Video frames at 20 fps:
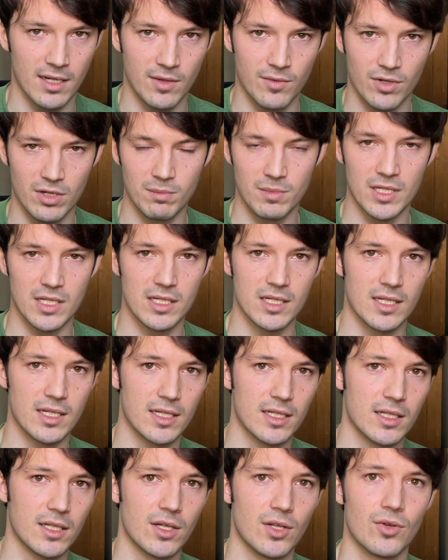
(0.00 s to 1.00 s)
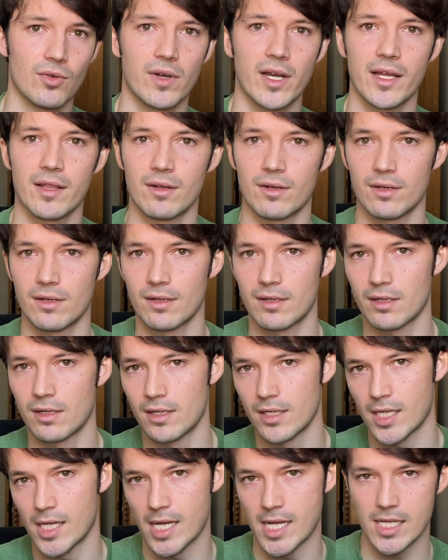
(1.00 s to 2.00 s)
I want to be, either
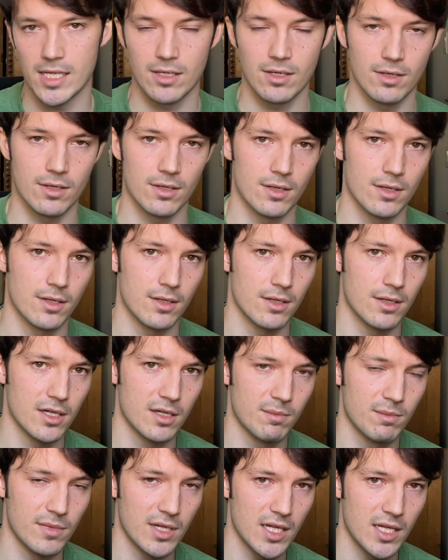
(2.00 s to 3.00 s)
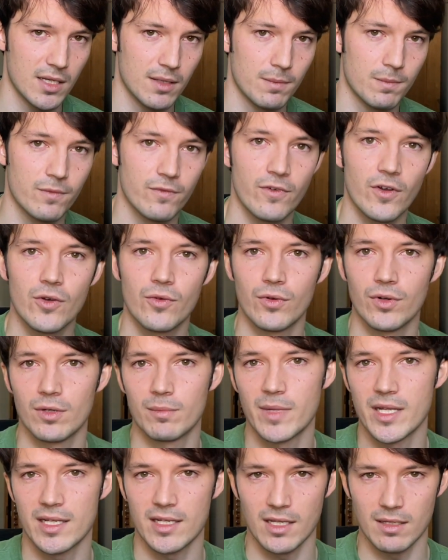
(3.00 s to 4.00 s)
on a hike or on my phone or
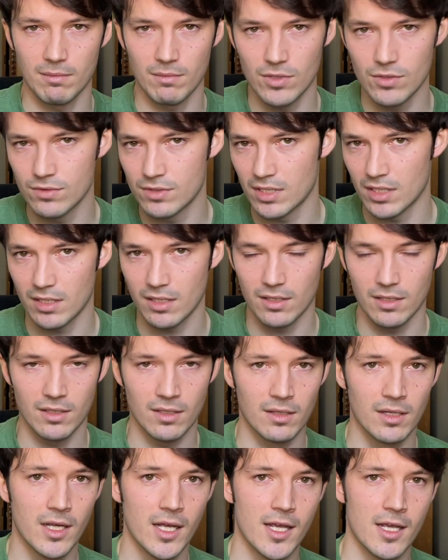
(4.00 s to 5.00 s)
making music or